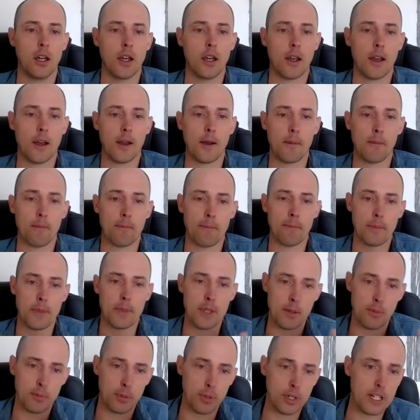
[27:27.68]

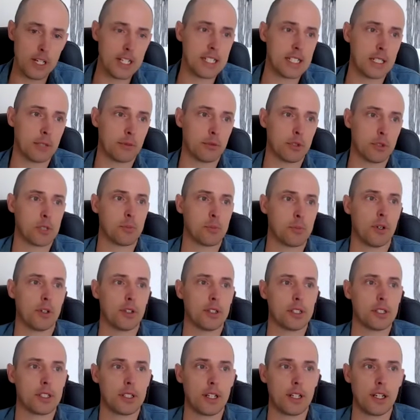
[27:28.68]
the pleasing
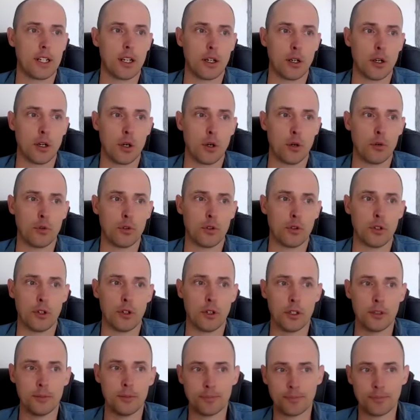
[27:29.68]
response taking over,
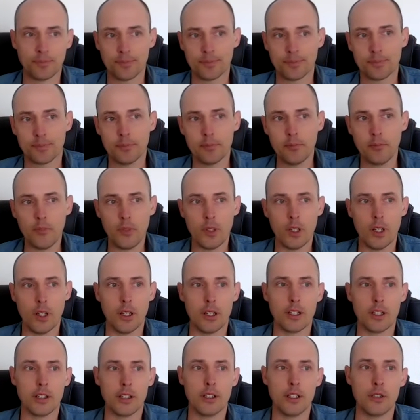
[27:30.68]
or how
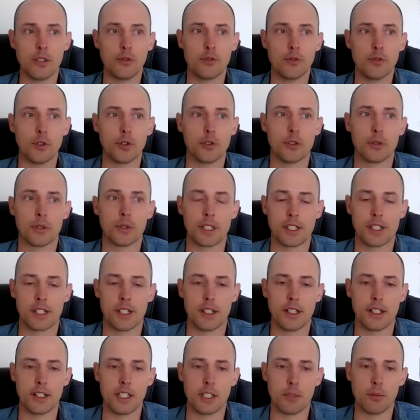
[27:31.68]
you default to
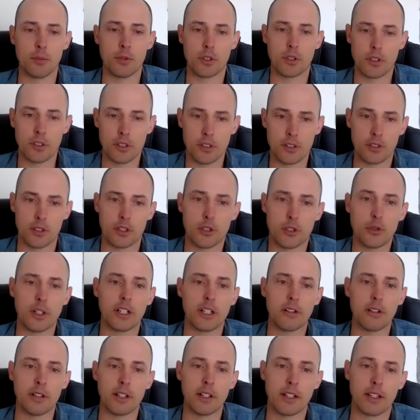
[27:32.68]
anxiety because you're
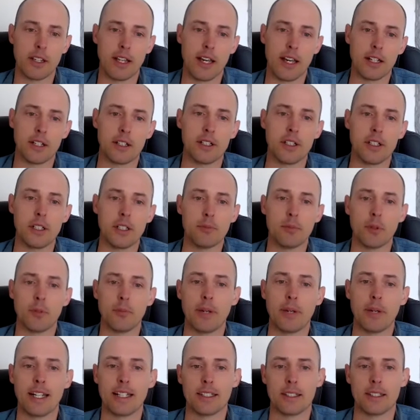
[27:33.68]
triggering that deeper
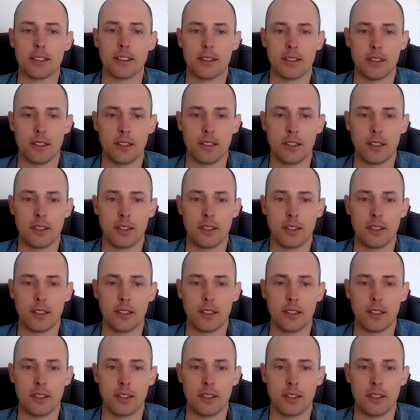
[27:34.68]
pattern?